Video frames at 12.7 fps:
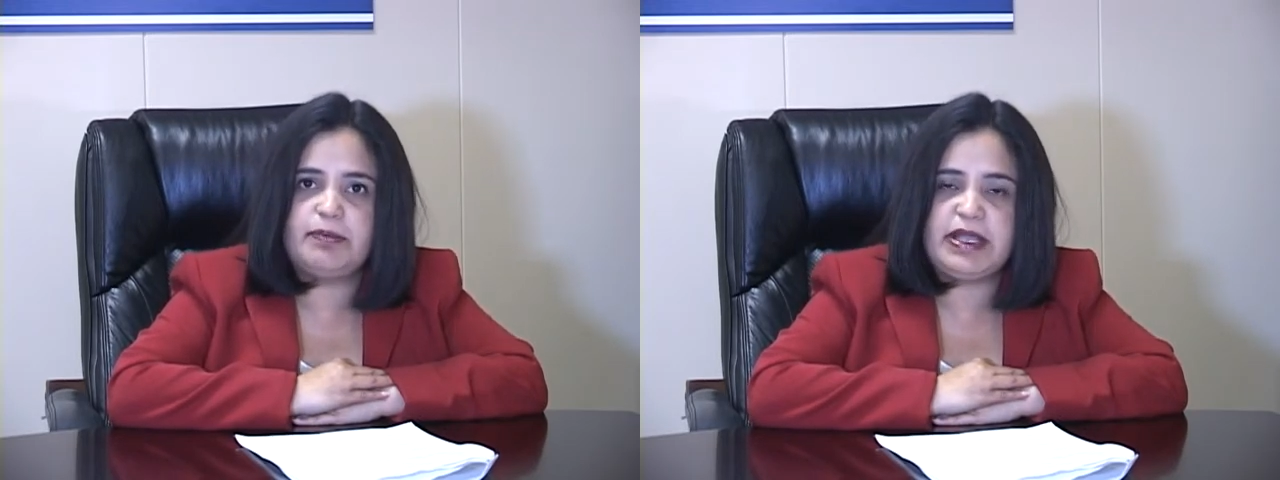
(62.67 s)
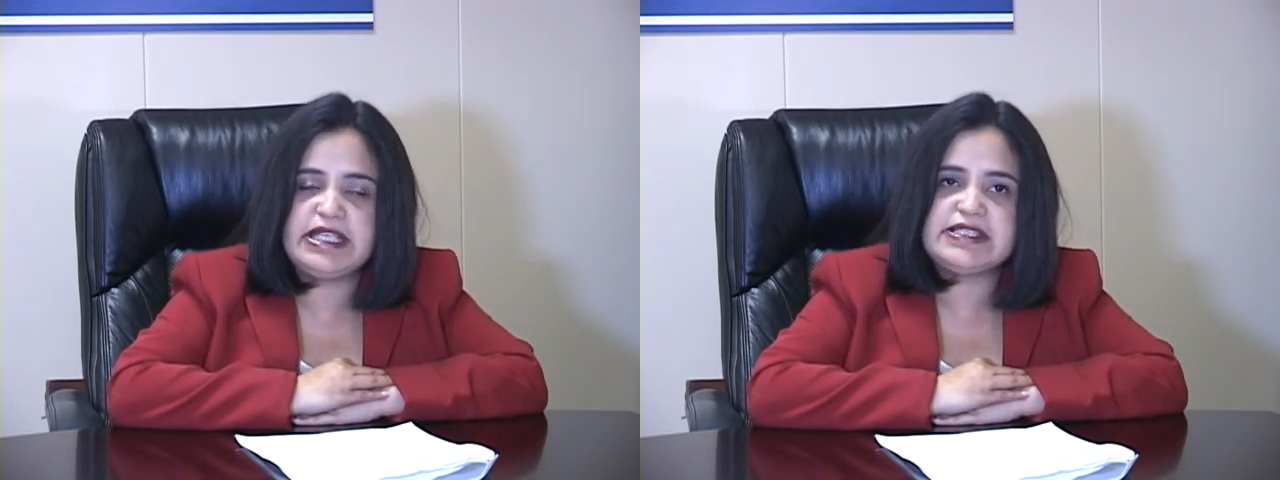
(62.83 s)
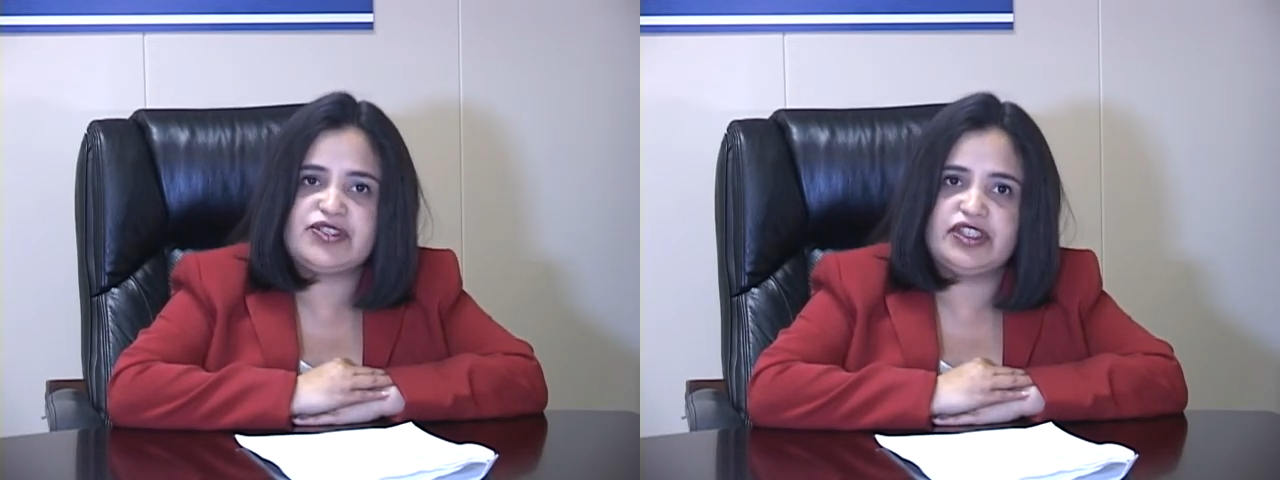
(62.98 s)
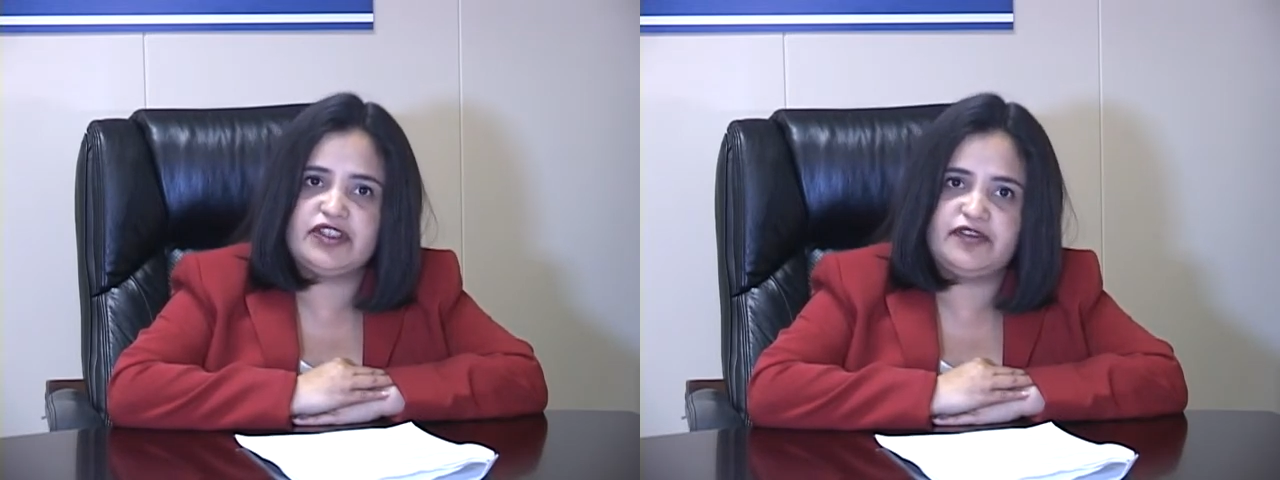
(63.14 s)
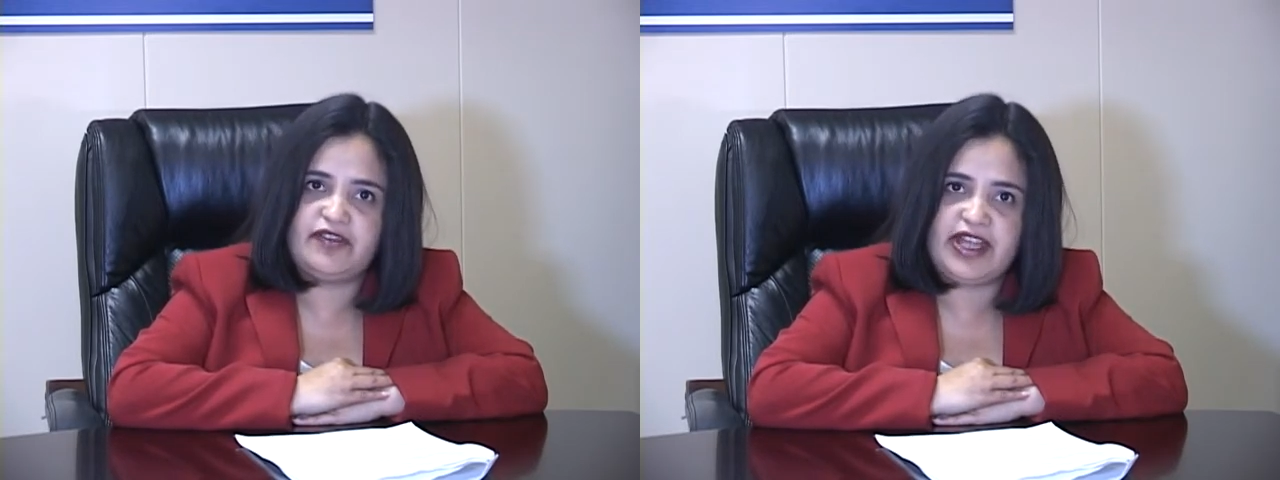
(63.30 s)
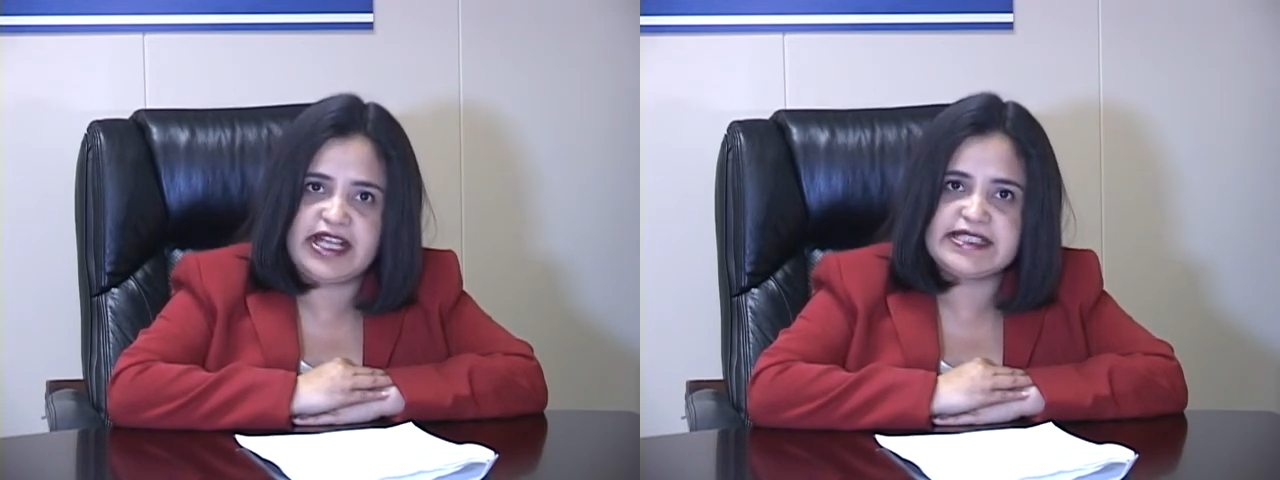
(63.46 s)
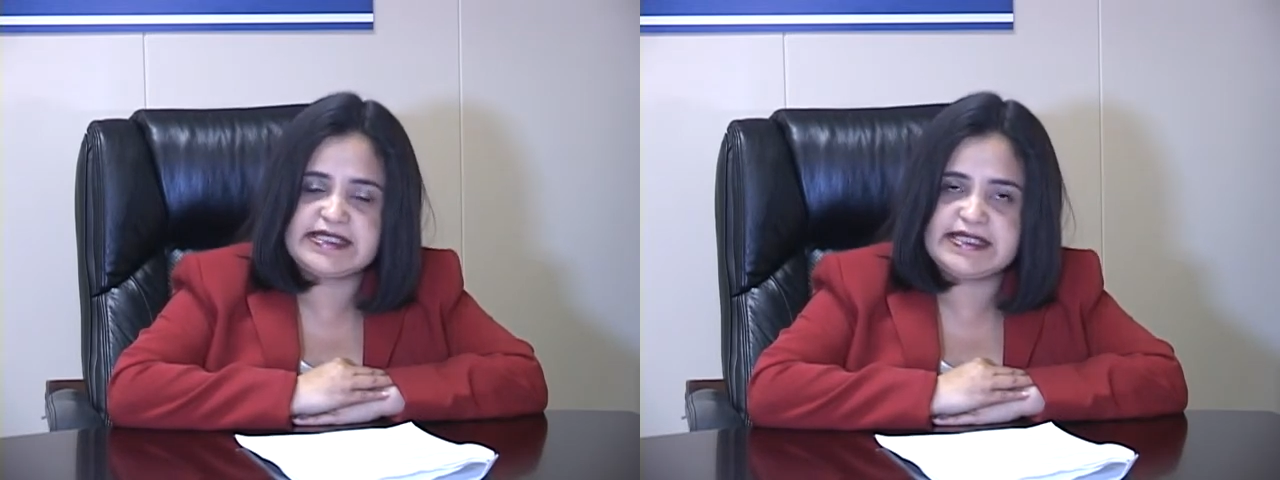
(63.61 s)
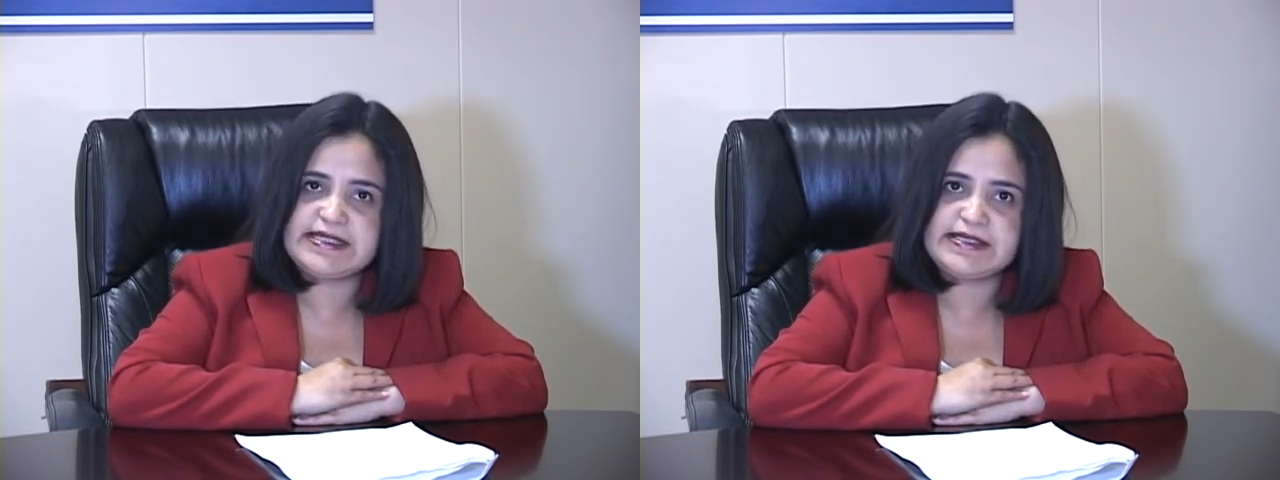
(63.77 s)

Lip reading: based on the facts and